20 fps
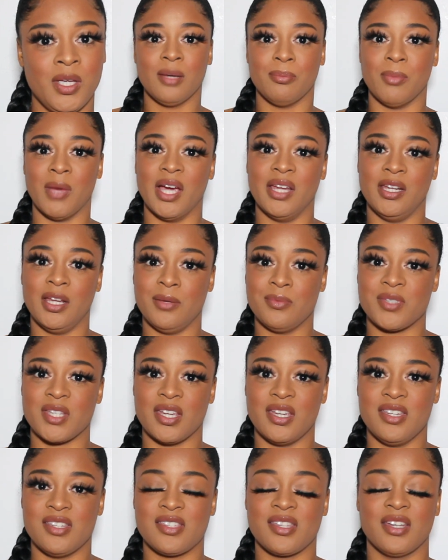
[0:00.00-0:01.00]
My name's
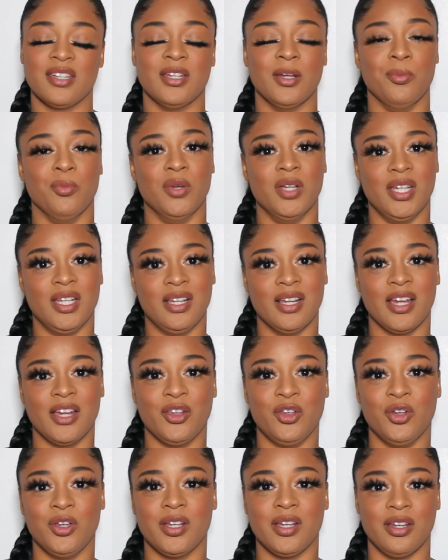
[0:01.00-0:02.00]
Aisa and I'm really glad
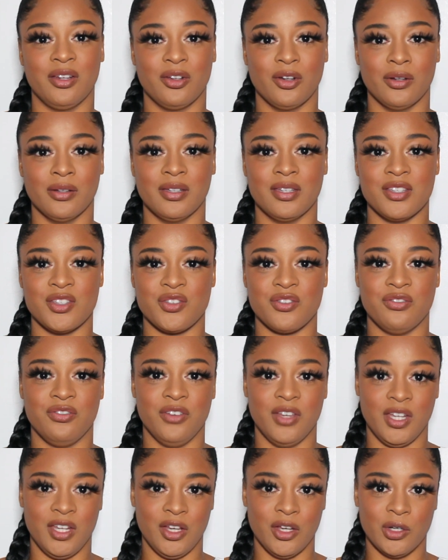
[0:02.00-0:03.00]
you clicked on this
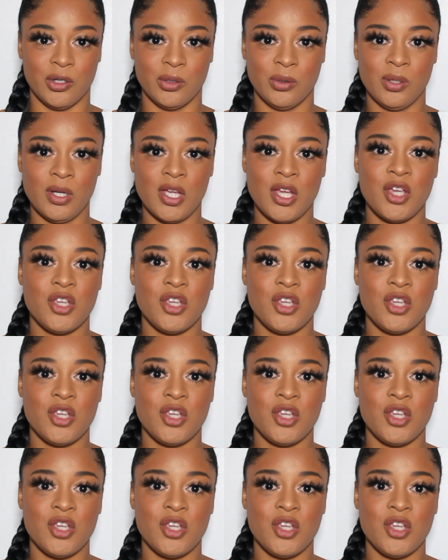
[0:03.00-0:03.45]
video.